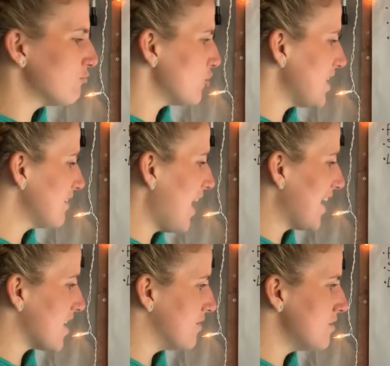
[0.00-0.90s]
ruddy
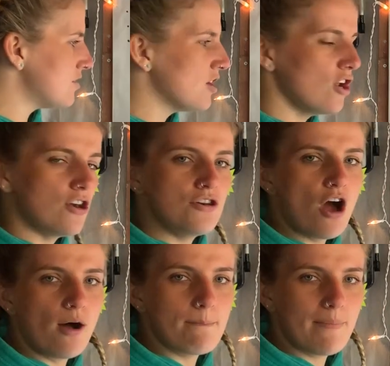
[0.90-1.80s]
lions?
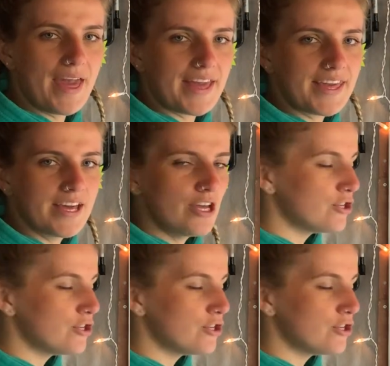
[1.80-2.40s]
Not me.